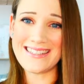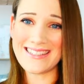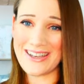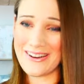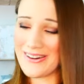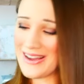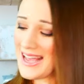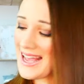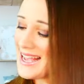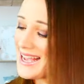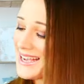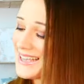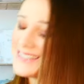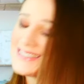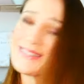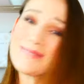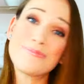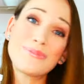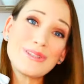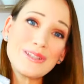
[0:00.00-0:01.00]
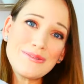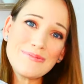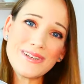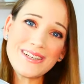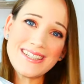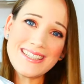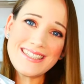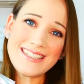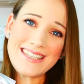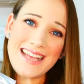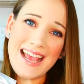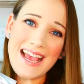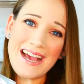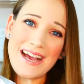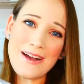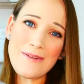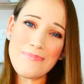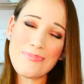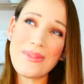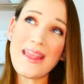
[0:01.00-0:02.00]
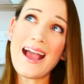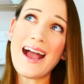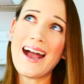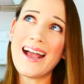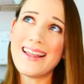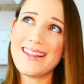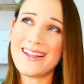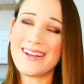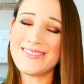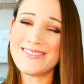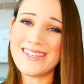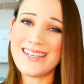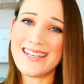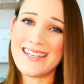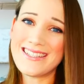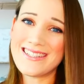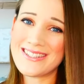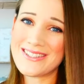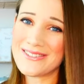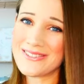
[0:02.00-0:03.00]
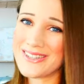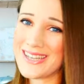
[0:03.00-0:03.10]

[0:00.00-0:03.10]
So some blueberry jam, I love it, it's so